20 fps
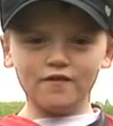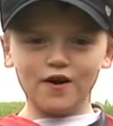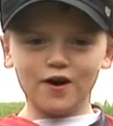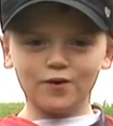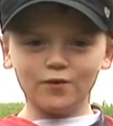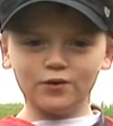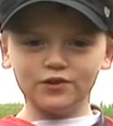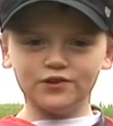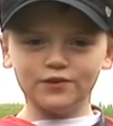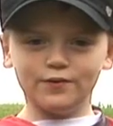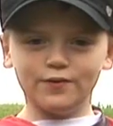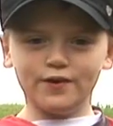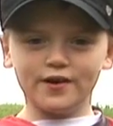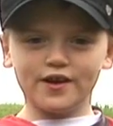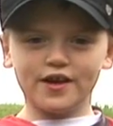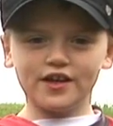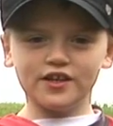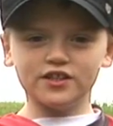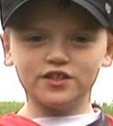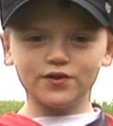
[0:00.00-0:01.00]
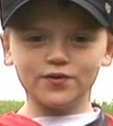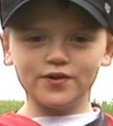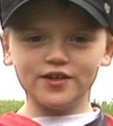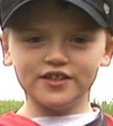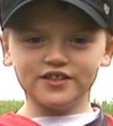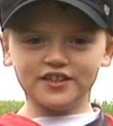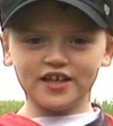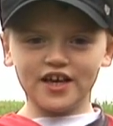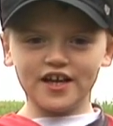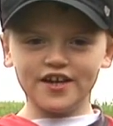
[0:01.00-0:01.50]
rod wasn't working, so we
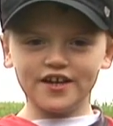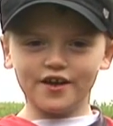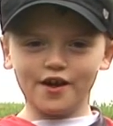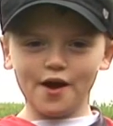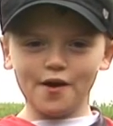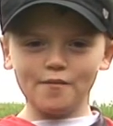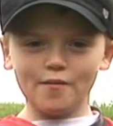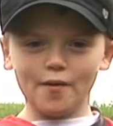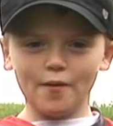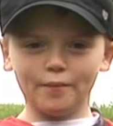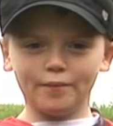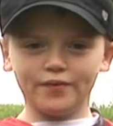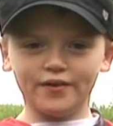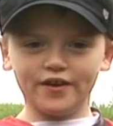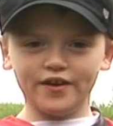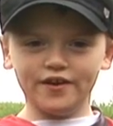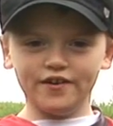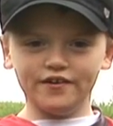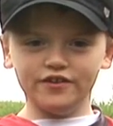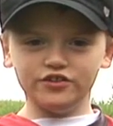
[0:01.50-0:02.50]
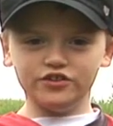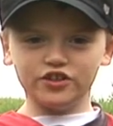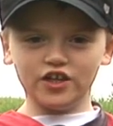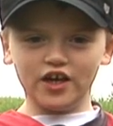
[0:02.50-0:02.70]
decided to come up here and